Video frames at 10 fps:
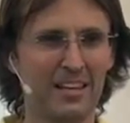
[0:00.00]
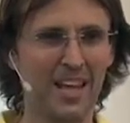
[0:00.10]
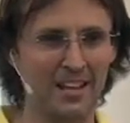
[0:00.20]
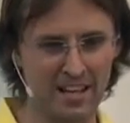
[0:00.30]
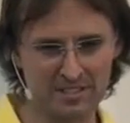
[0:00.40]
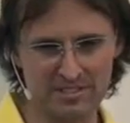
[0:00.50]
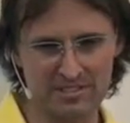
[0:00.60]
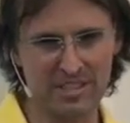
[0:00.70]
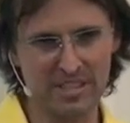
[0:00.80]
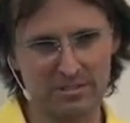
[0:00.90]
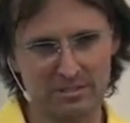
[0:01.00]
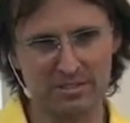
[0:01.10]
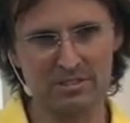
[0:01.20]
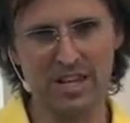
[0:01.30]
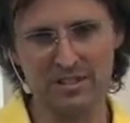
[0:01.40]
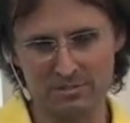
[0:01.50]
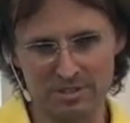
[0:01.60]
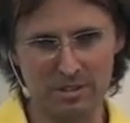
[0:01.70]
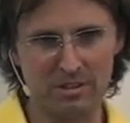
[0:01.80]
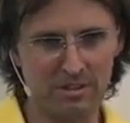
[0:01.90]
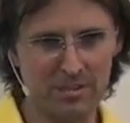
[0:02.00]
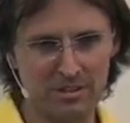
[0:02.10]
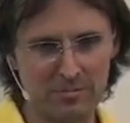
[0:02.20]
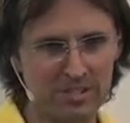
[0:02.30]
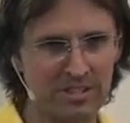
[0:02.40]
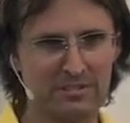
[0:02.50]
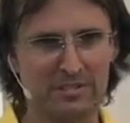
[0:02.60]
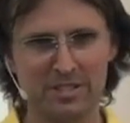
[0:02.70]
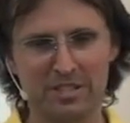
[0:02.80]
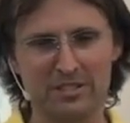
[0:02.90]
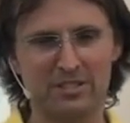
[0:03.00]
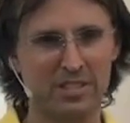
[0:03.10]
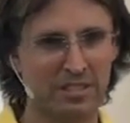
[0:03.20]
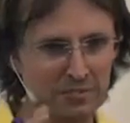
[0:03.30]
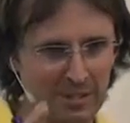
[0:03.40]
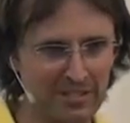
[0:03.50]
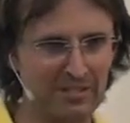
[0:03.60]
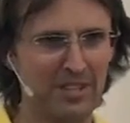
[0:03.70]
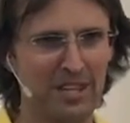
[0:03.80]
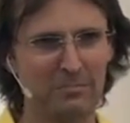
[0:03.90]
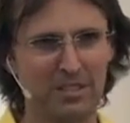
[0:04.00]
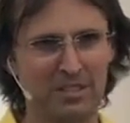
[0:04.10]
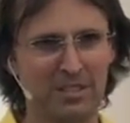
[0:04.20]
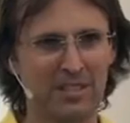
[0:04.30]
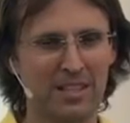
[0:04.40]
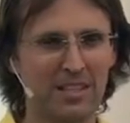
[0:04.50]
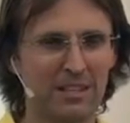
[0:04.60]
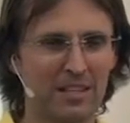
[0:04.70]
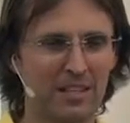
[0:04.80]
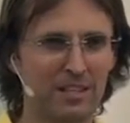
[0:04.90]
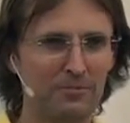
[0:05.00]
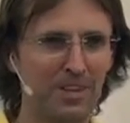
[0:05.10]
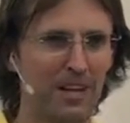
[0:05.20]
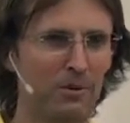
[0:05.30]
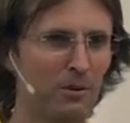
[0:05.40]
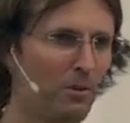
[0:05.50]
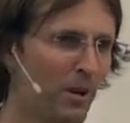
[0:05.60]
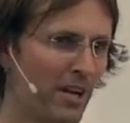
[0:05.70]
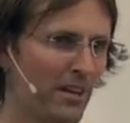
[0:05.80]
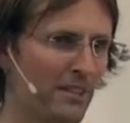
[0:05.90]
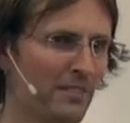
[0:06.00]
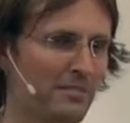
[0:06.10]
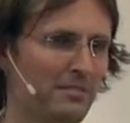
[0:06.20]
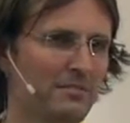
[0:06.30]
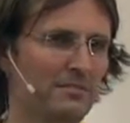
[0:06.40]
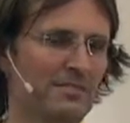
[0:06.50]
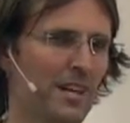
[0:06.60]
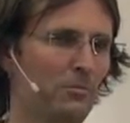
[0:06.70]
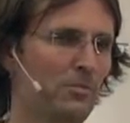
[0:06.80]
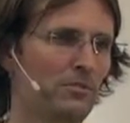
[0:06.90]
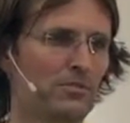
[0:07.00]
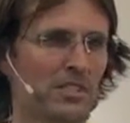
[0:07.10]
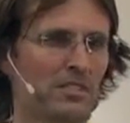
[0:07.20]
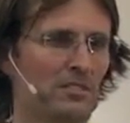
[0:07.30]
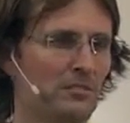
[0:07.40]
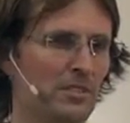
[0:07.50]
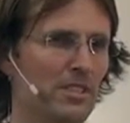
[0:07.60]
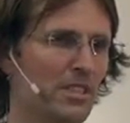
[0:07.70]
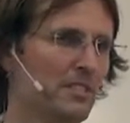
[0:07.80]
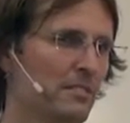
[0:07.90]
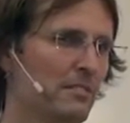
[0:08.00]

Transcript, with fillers: And actions that they took as a result of those particular addictions in the space of that minute, if they were aware, they would have seen differently.